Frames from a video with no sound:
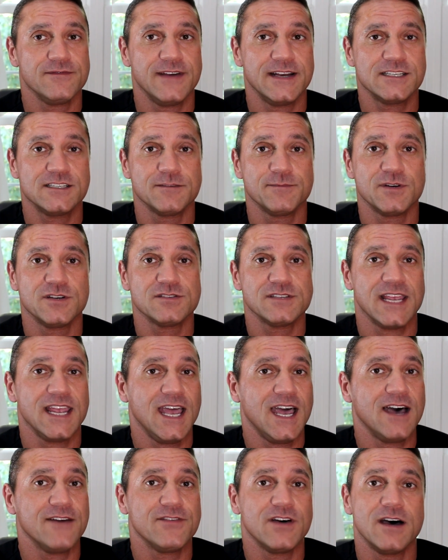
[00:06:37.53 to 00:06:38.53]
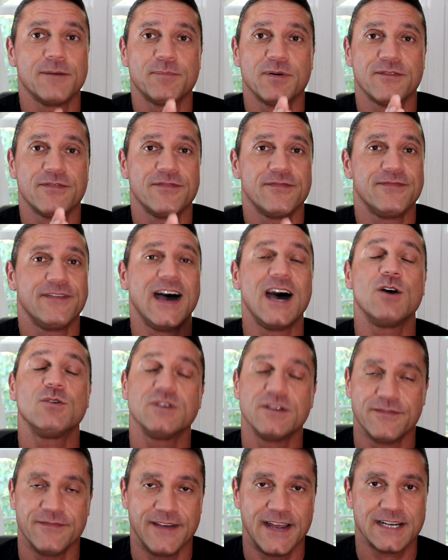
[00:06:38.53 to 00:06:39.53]
Vegetables have a
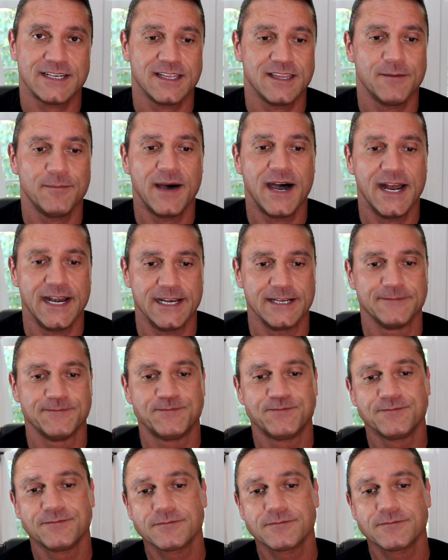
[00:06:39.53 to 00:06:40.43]
profound effect on the body.